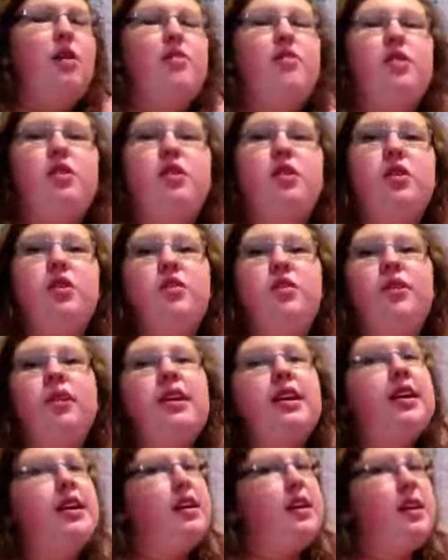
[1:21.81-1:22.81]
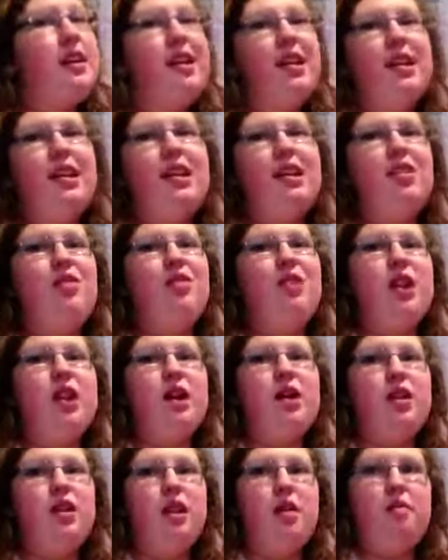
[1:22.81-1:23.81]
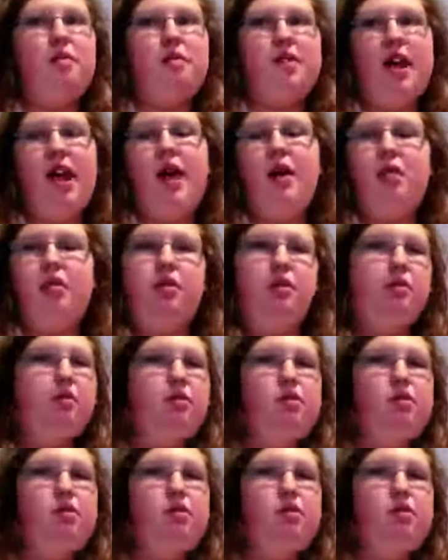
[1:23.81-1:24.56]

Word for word: If you don't, you can give this video a thumbs down or